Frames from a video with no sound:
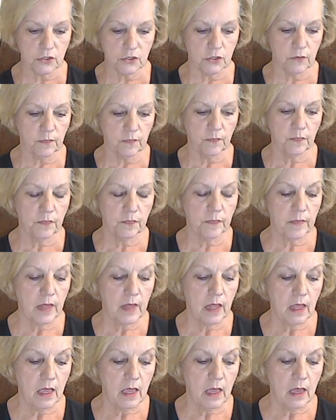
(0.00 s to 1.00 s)
When you
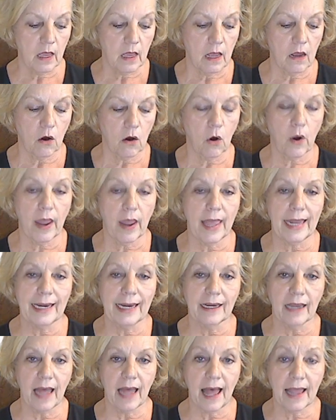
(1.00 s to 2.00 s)
monitor your
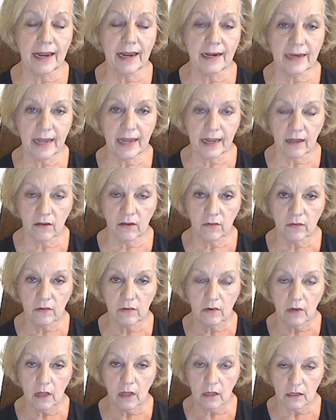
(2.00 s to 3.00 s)
patient's skin
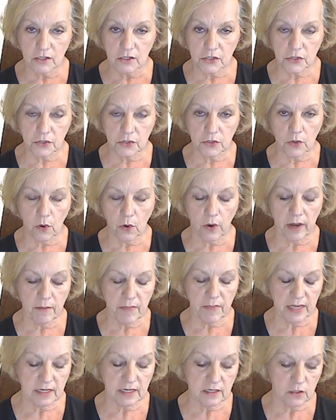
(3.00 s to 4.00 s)
tissue,
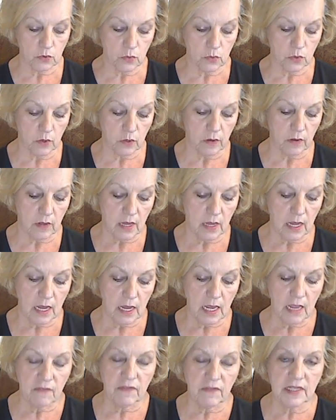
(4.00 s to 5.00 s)
you're looking for a
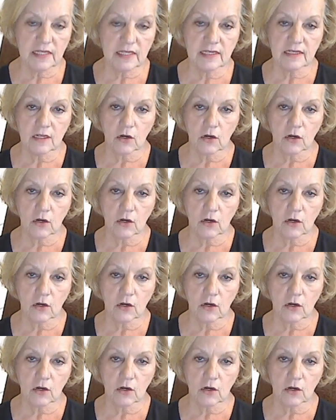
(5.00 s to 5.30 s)
breakdown.